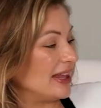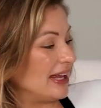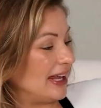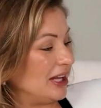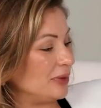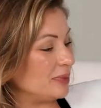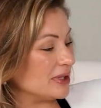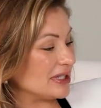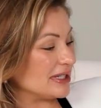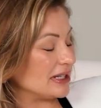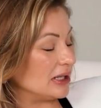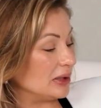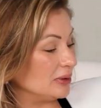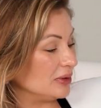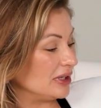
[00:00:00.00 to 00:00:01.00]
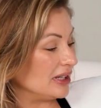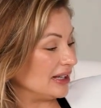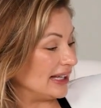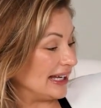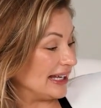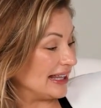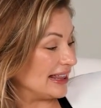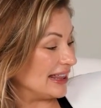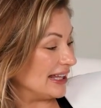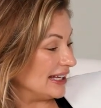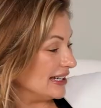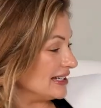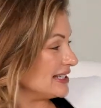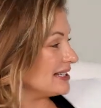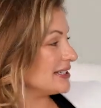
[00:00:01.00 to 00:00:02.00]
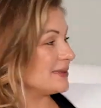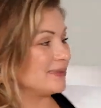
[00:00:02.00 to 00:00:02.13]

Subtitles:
The handpiece look like this.